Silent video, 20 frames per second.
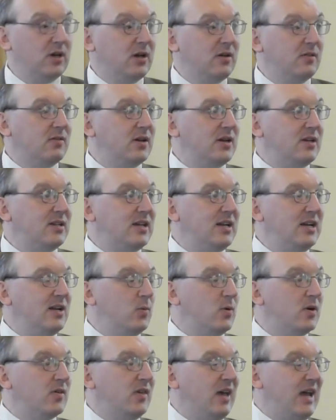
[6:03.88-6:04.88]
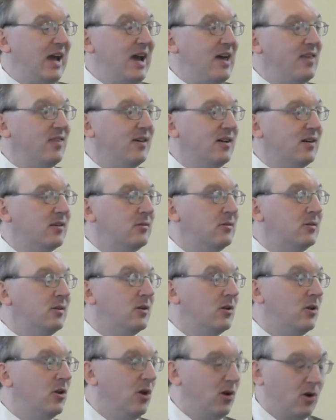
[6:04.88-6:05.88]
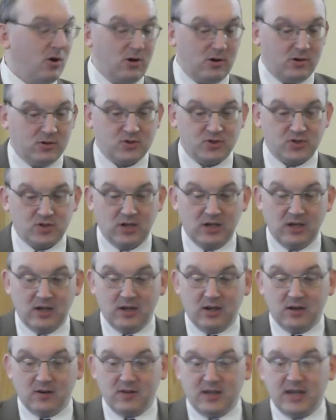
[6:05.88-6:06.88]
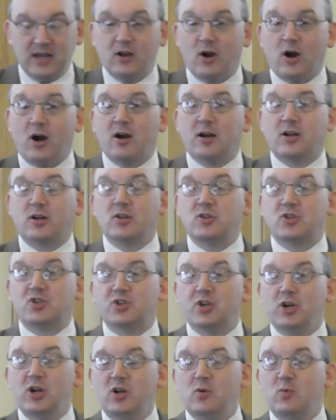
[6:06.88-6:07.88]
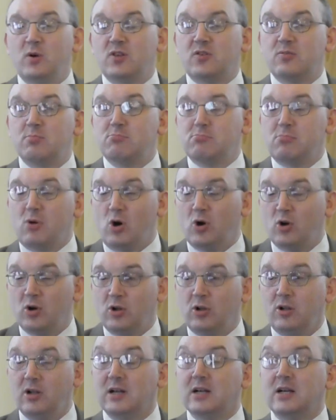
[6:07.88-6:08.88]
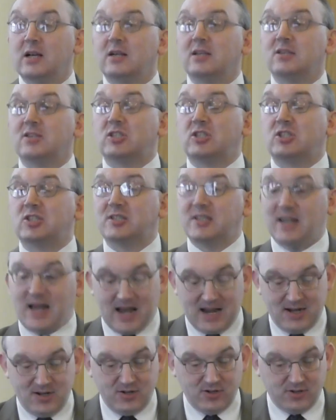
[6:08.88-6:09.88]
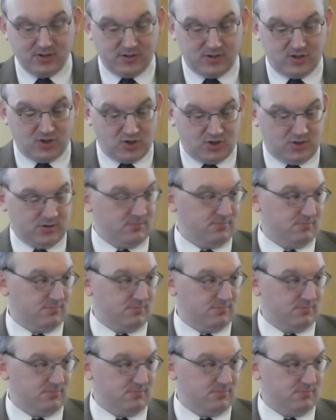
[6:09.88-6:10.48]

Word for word: They deal with ethical laws, they are concerned with moral standards.